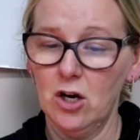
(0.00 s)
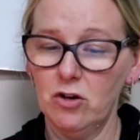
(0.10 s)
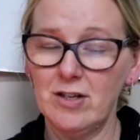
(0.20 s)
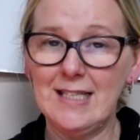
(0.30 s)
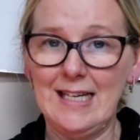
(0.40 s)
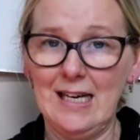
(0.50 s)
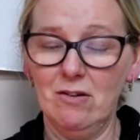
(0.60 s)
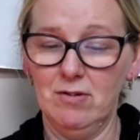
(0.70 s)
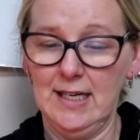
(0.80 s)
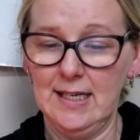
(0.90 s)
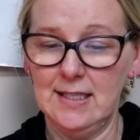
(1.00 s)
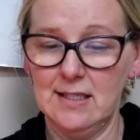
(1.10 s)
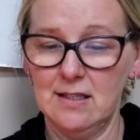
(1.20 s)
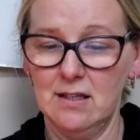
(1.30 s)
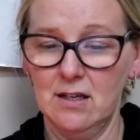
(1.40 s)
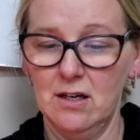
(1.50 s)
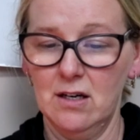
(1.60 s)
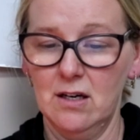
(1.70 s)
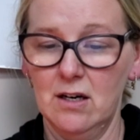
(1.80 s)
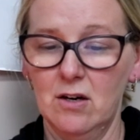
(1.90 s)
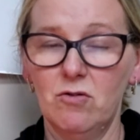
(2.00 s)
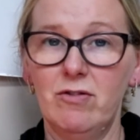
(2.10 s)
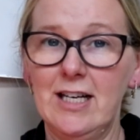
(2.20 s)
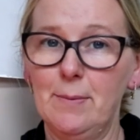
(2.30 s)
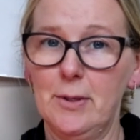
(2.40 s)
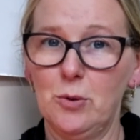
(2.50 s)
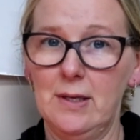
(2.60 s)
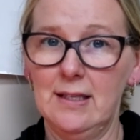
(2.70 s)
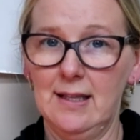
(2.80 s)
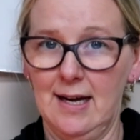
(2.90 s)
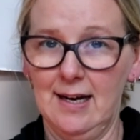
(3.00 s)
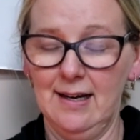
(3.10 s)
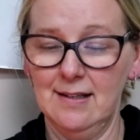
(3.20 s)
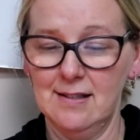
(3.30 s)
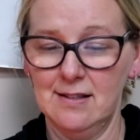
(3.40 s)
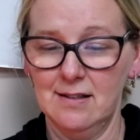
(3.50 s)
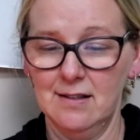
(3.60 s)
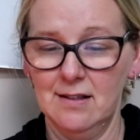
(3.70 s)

Critiquing Reads, Reading Between the Lines,